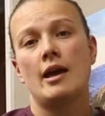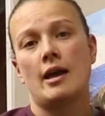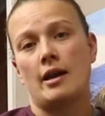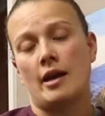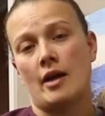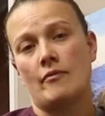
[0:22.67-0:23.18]

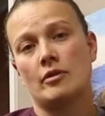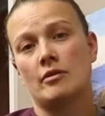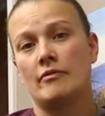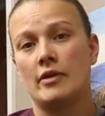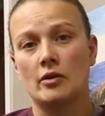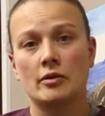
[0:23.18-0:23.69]
and have a
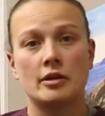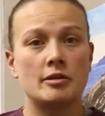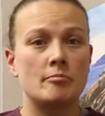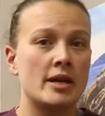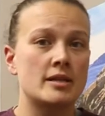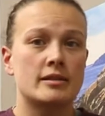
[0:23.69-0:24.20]

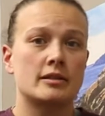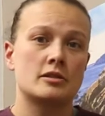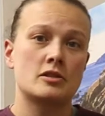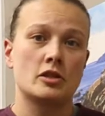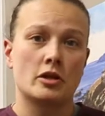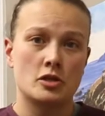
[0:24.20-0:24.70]
very basic
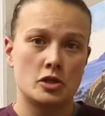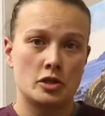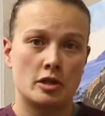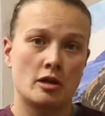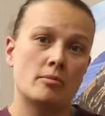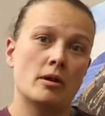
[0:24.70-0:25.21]
discussion
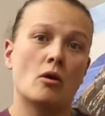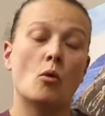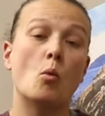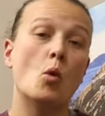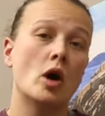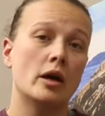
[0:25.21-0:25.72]
about
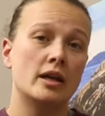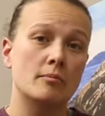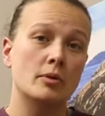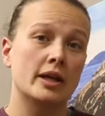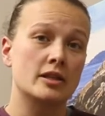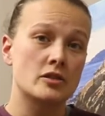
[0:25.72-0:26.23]
what
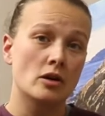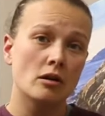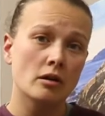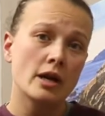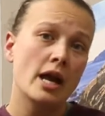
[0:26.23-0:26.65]
implants are,